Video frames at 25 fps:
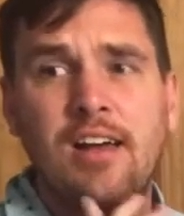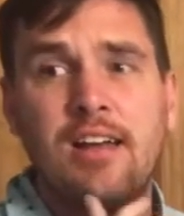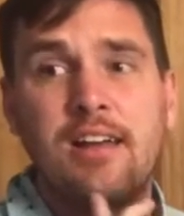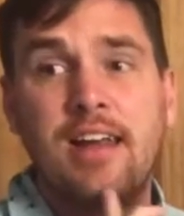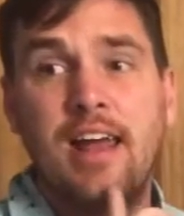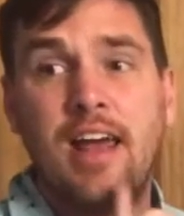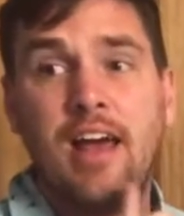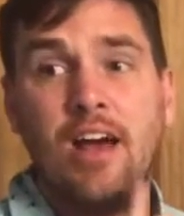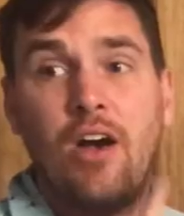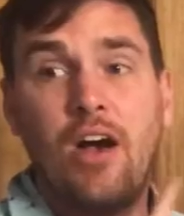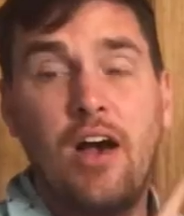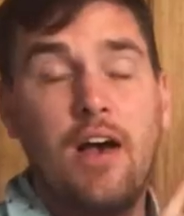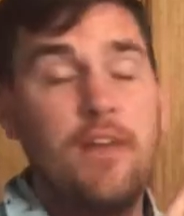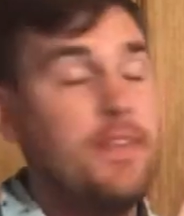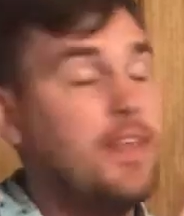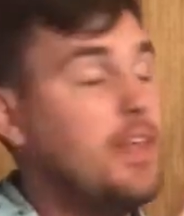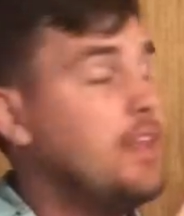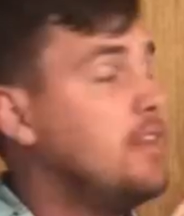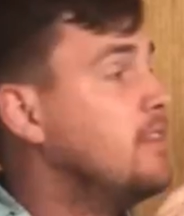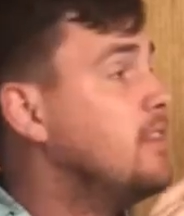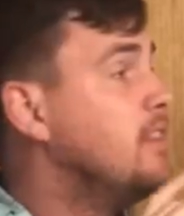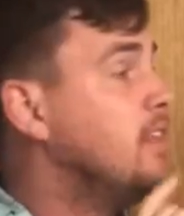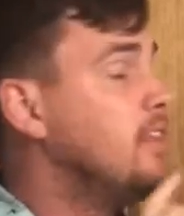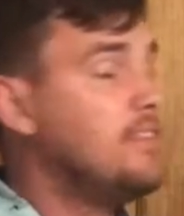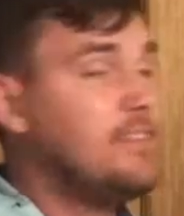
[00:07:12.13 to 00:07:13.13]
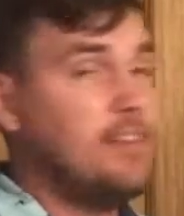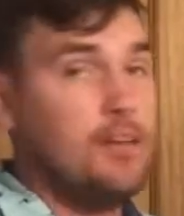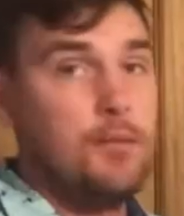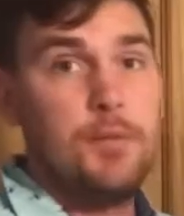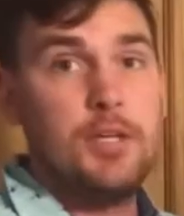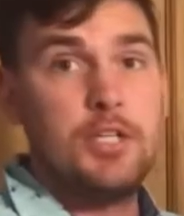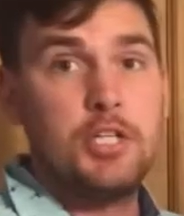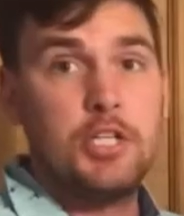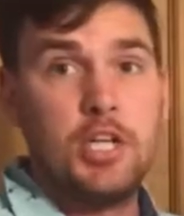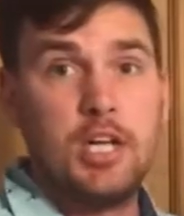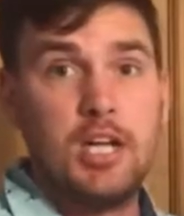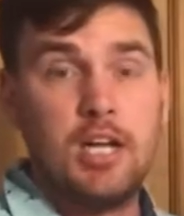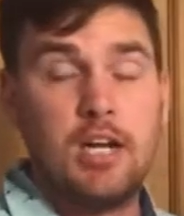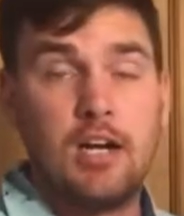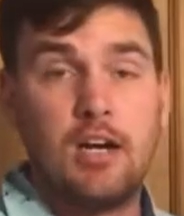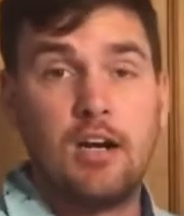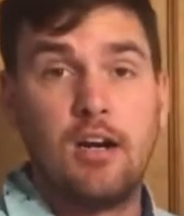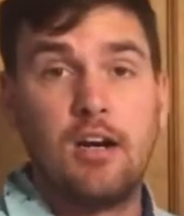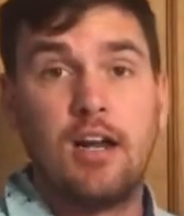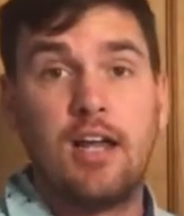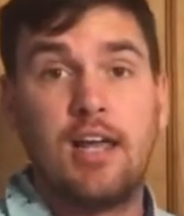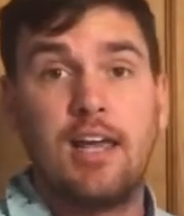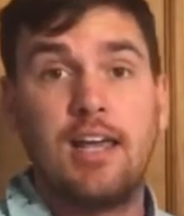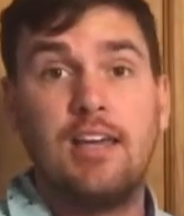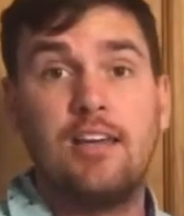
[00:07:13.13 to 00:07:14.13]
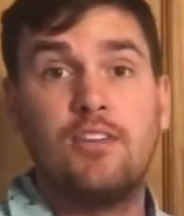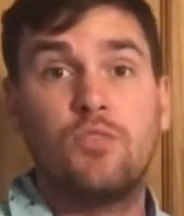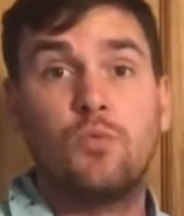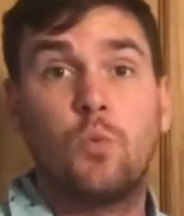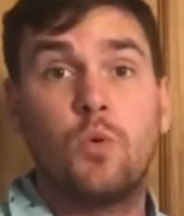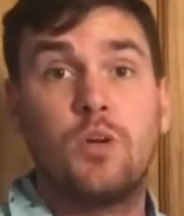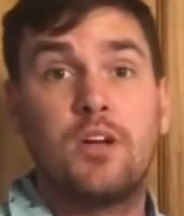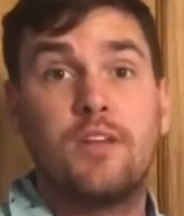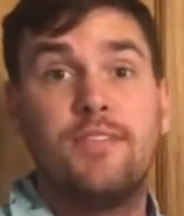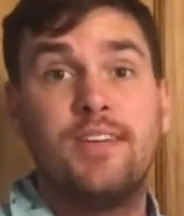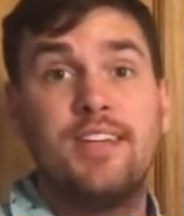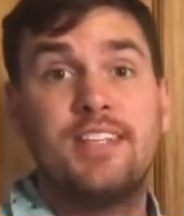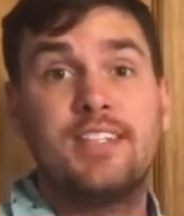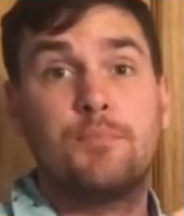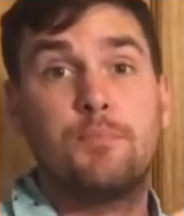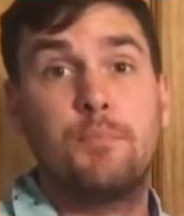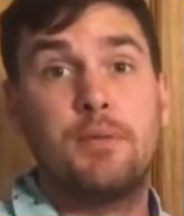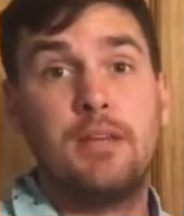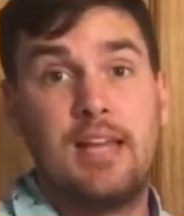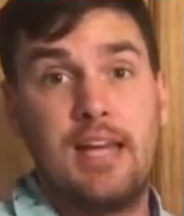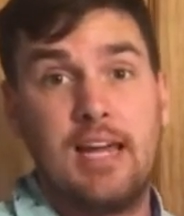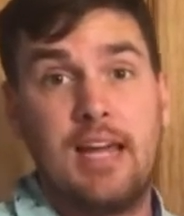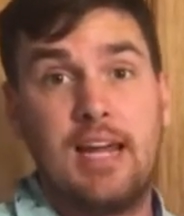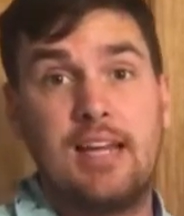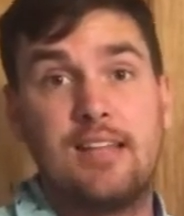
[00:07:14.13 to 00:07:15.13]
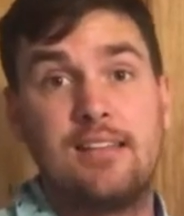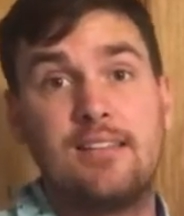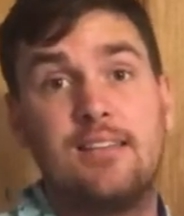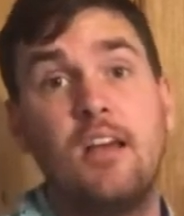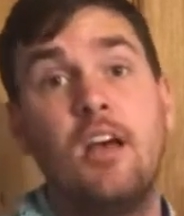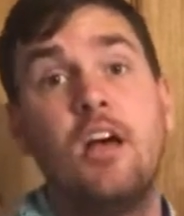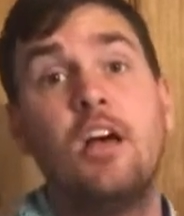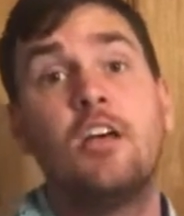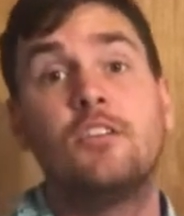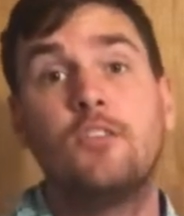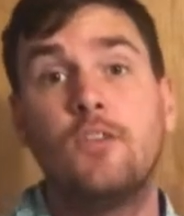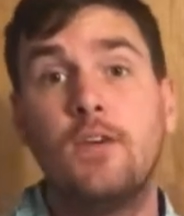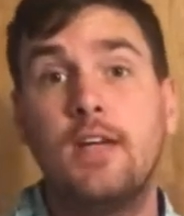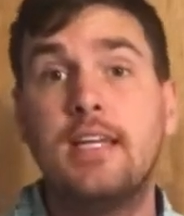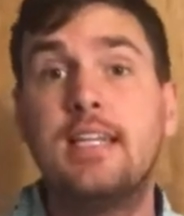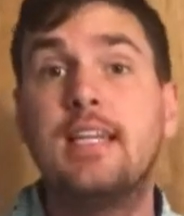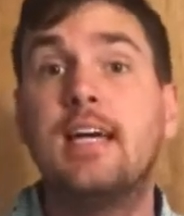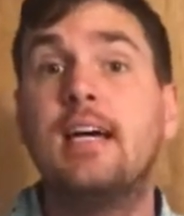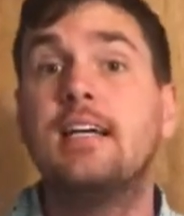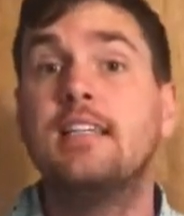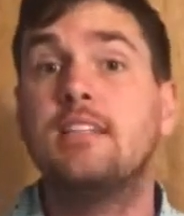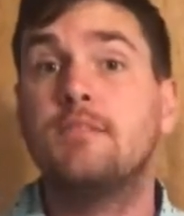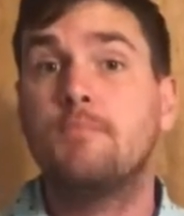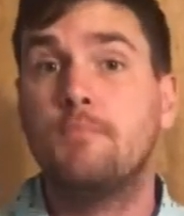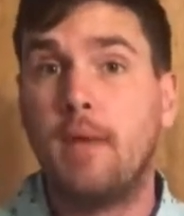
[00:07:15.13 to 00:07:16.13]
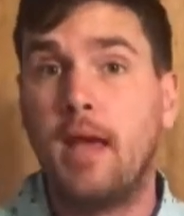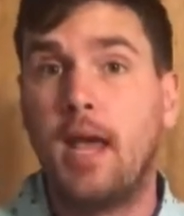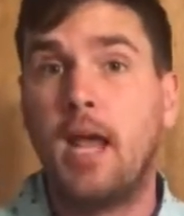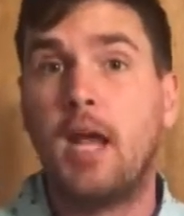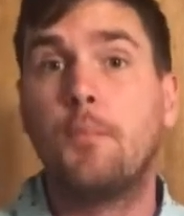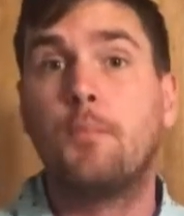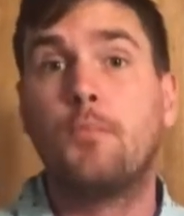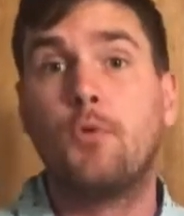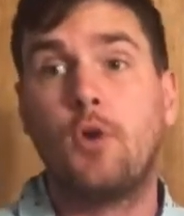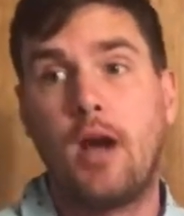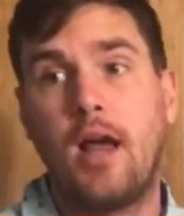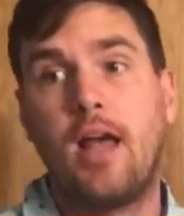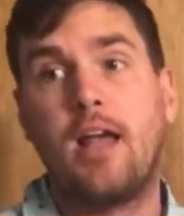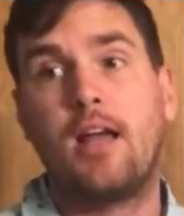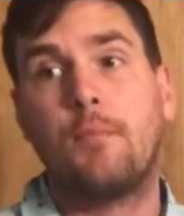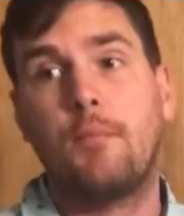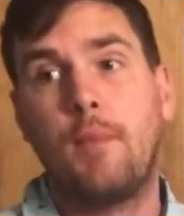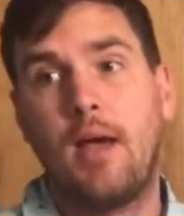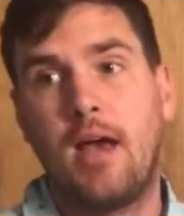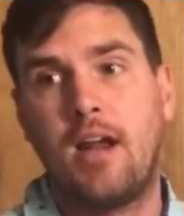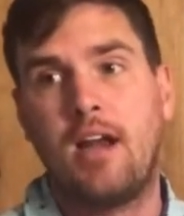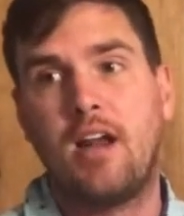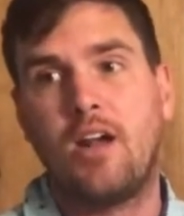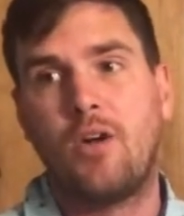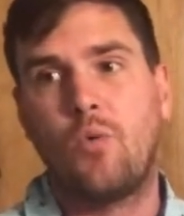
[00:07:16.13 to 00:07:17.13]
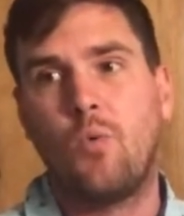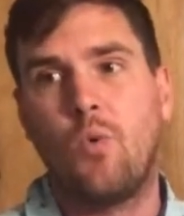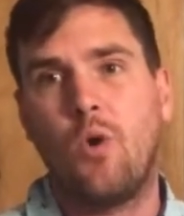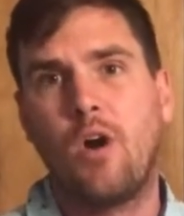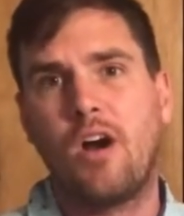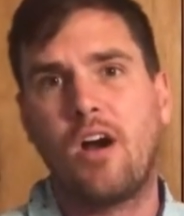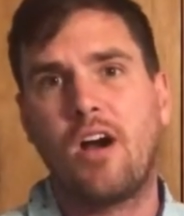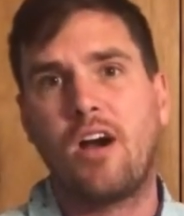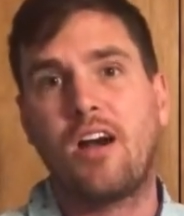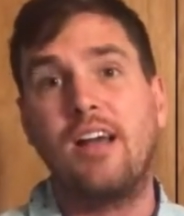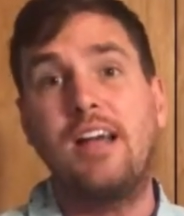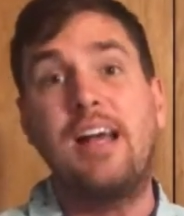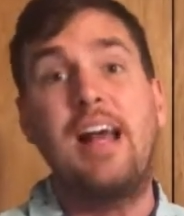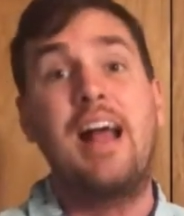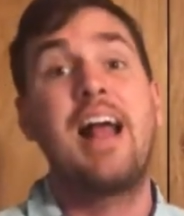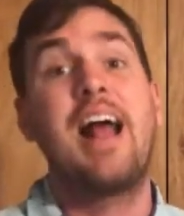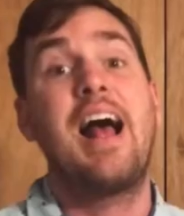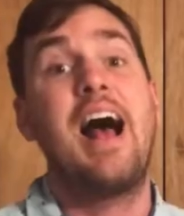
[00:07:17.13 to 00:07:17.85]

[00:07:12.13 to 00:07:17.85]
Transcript: Now, and then this image here is one of his plates. So he does make pragmatic work.